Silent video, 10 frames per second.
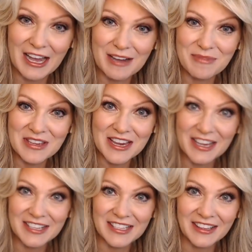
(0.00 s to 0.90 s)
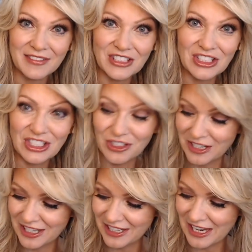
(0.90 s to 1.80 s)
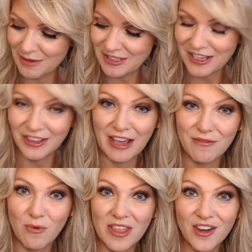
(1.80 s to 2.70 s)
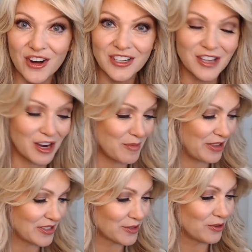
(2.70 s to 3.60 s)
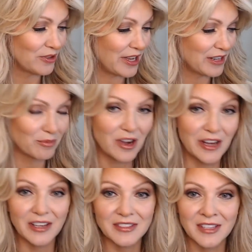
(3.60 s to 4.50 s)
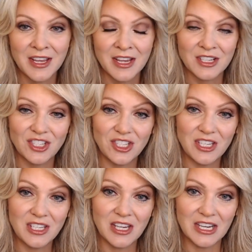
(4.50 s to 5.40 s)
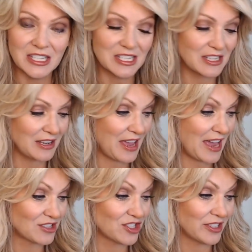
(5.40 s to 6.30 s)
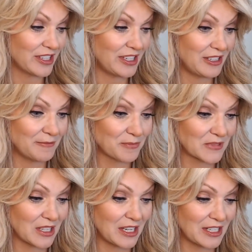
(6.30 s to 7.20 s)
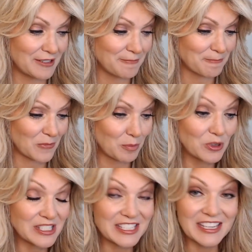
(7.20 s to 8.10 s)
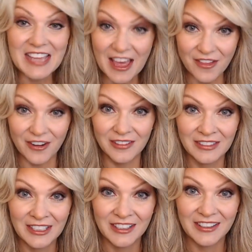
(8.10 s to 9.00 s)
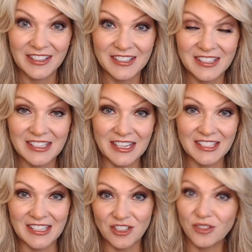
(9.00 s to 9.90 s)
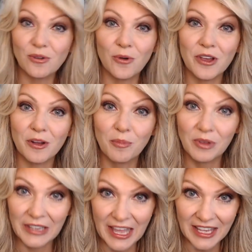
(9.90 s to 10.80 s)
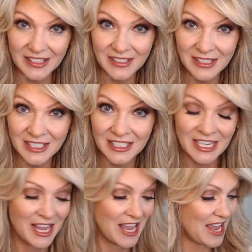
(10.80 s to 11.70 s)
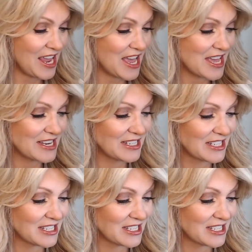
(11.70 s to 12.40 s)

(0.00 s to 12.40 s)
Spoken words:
Because I'd love to do an Amazon Live with her and talk about this whole line of products. She actually put together this essential oil blend and